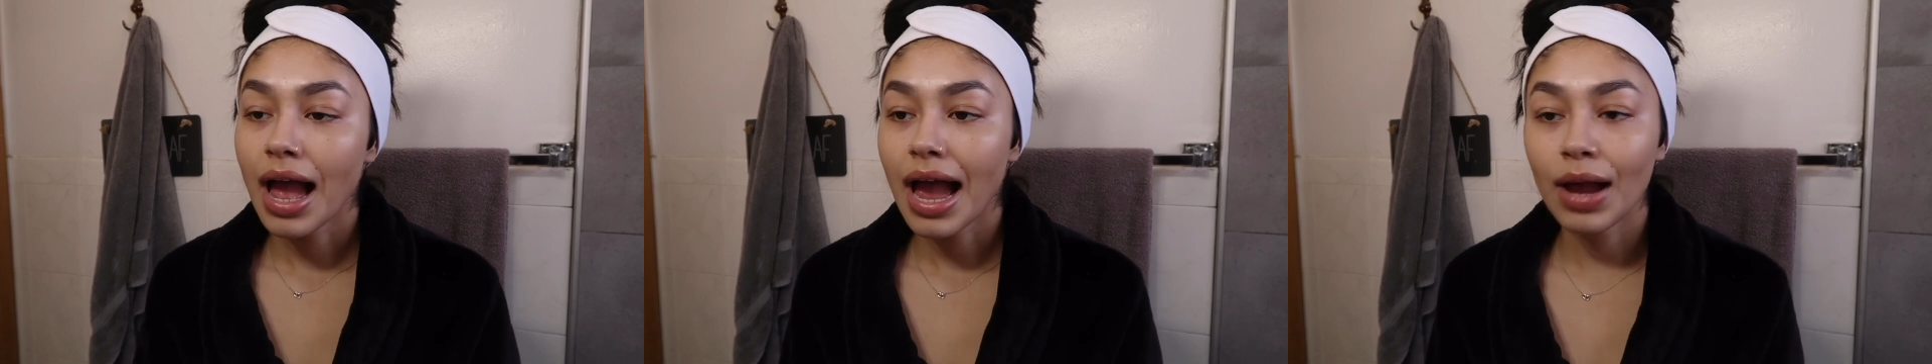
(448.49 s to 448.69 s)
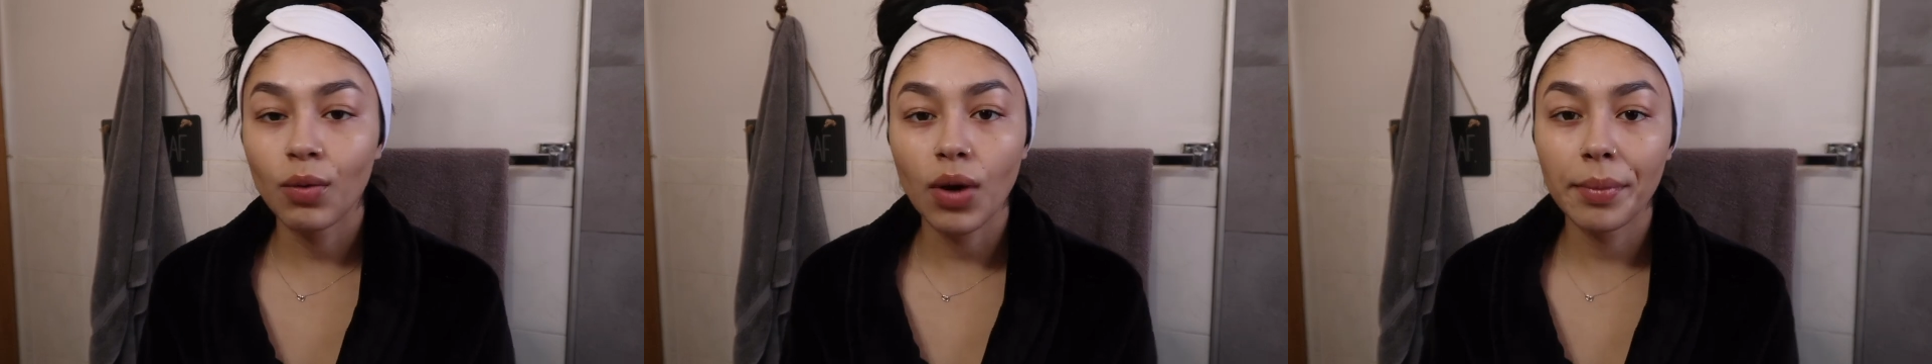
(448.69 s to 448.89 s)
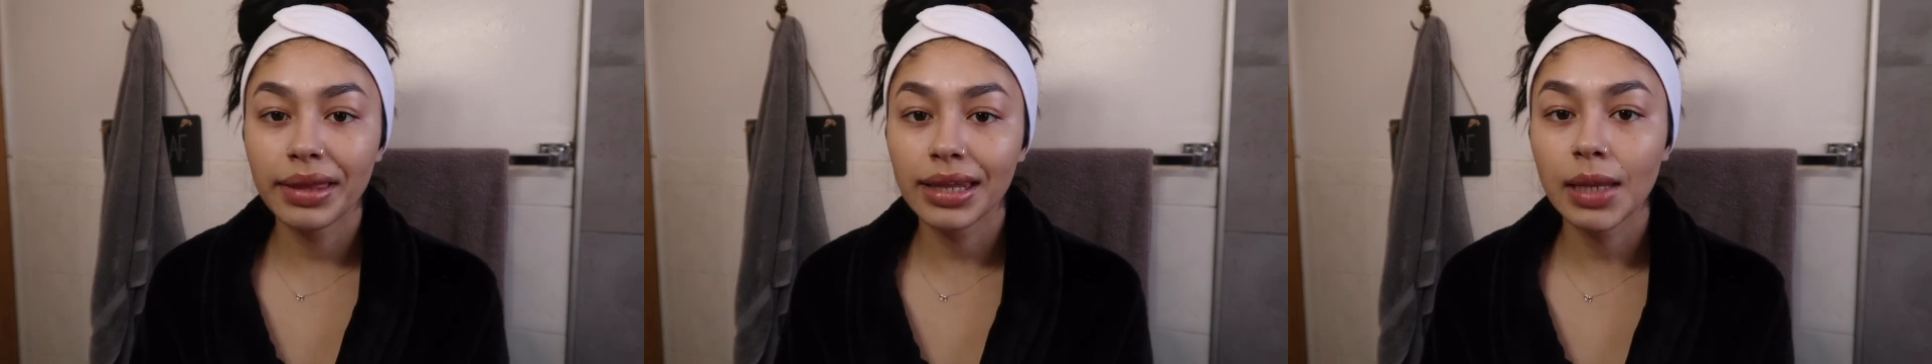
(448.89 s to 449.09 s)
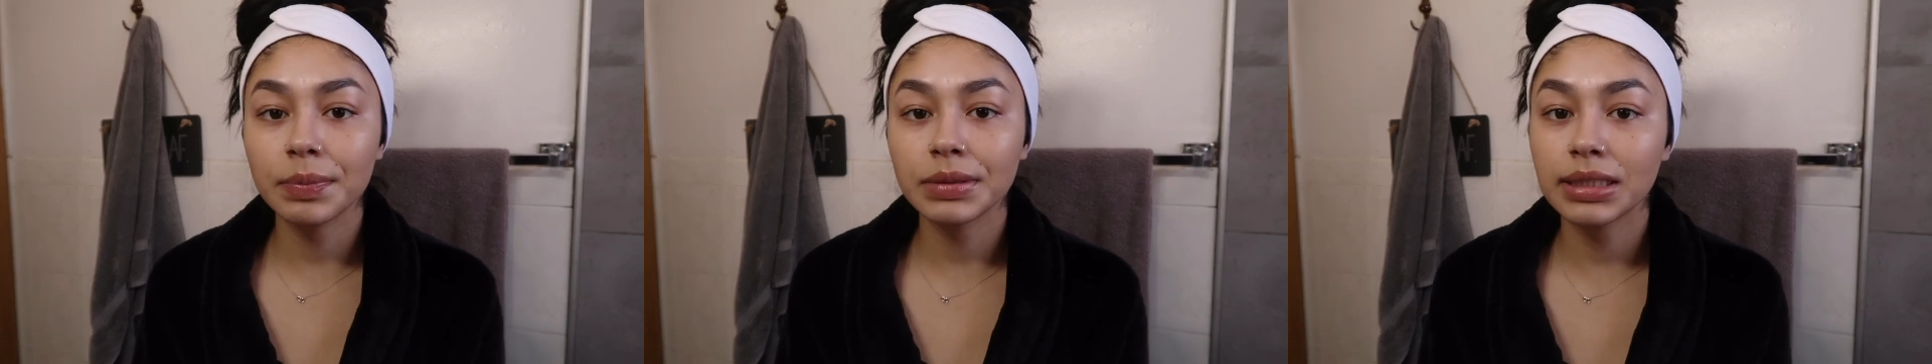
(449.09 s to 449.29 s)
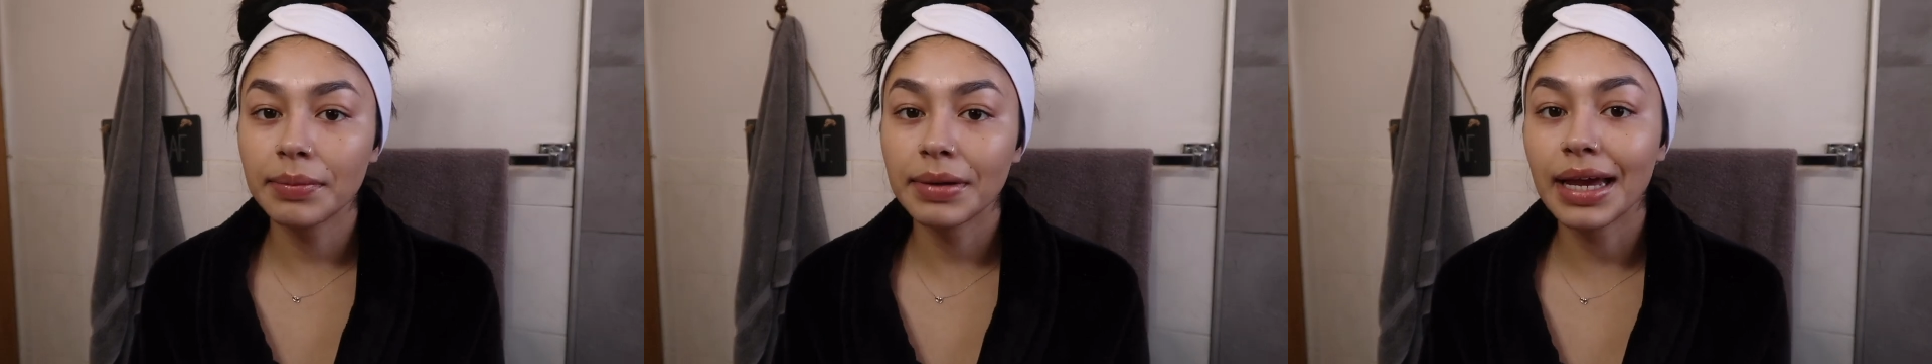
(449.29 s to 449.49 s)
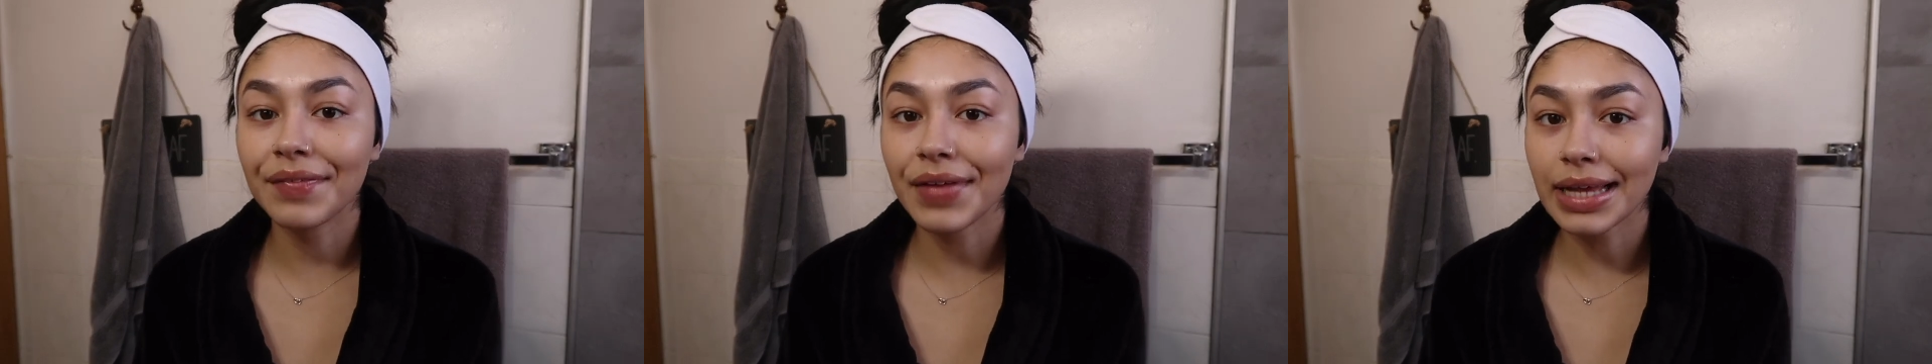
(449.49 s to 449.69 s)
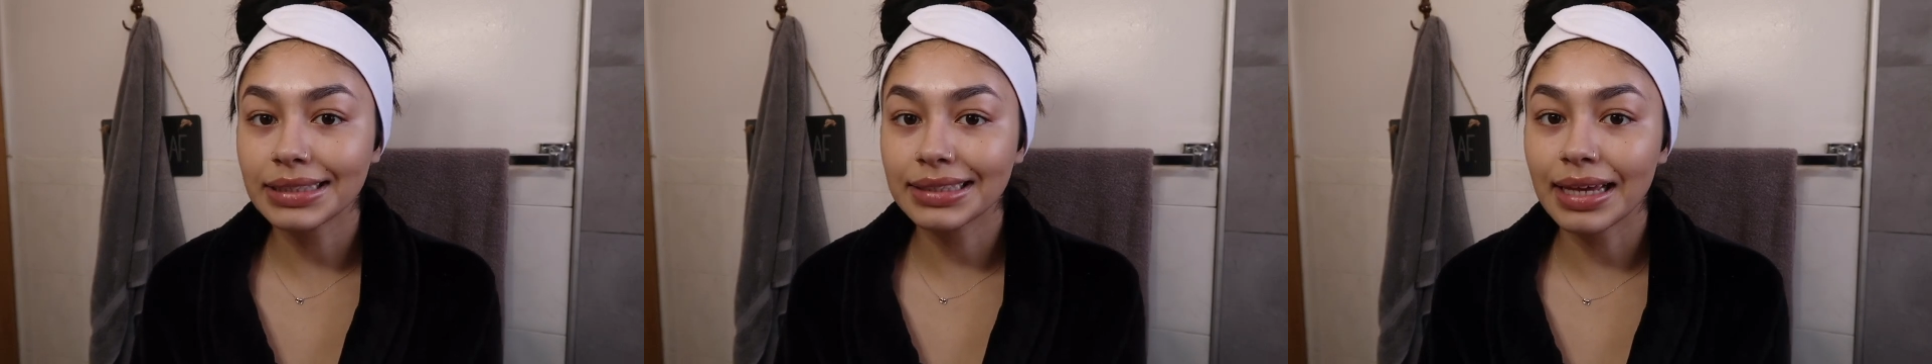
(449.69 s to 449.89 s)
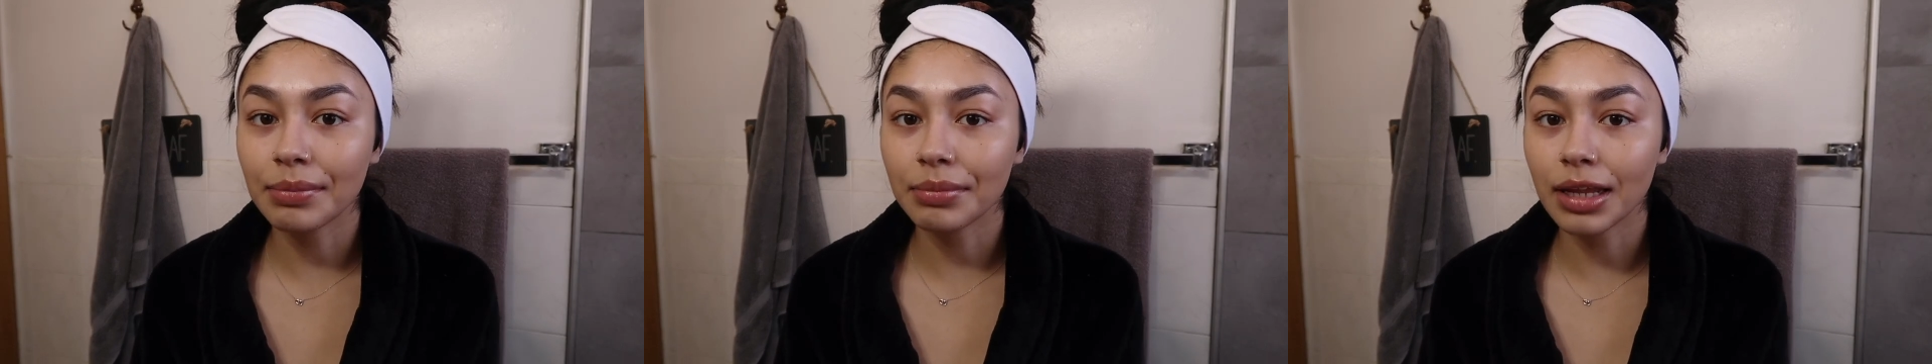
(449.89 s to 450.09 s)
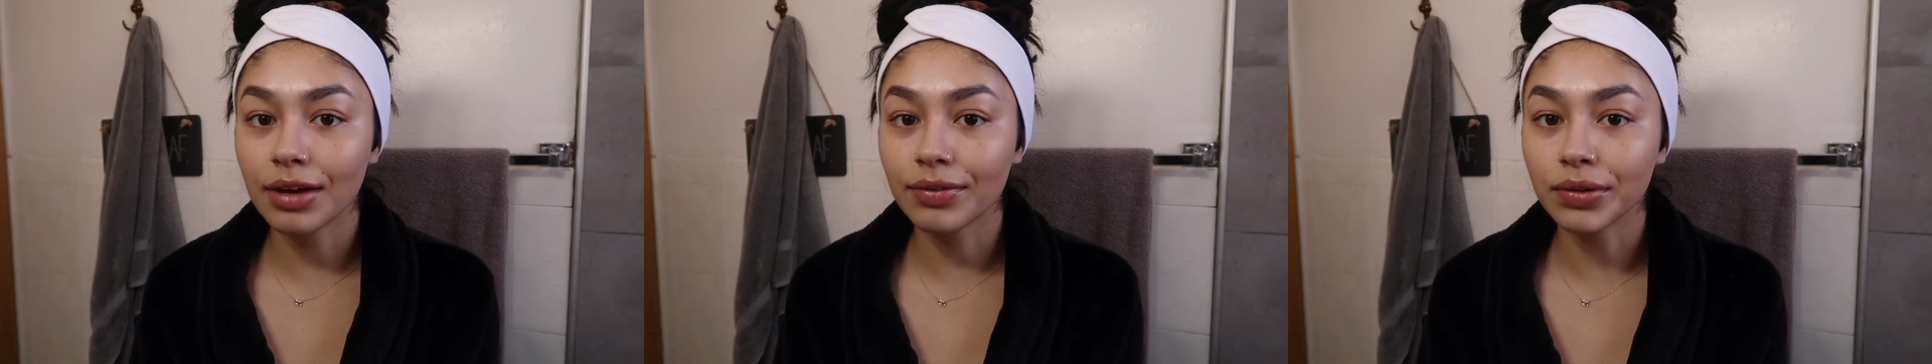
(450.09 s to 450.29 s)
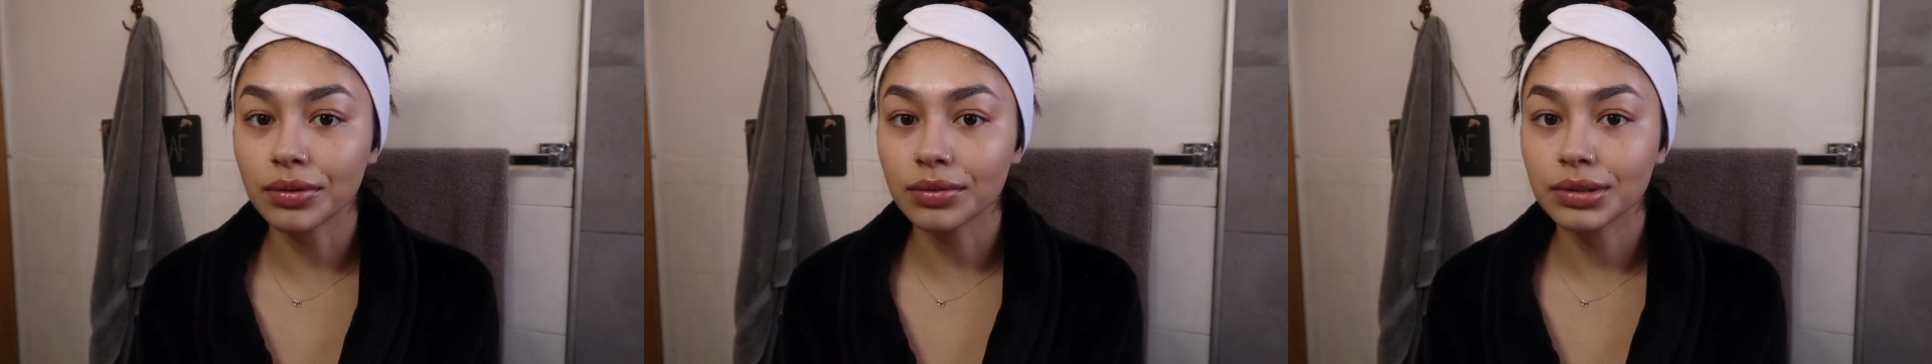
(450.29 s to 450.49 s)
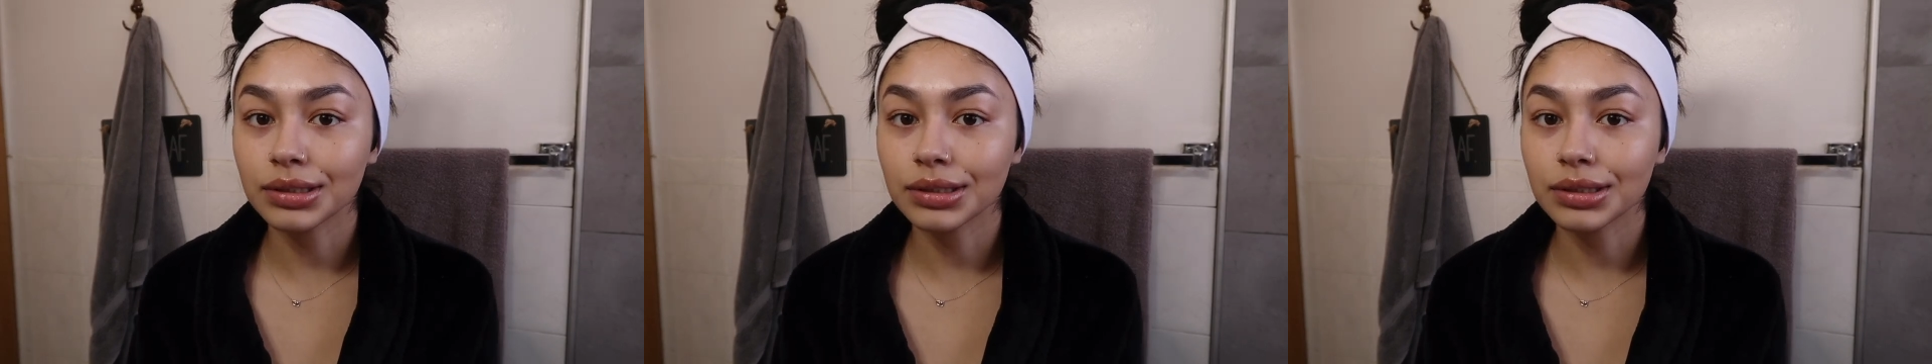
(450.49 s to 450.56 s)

I want my lips to be on that same level.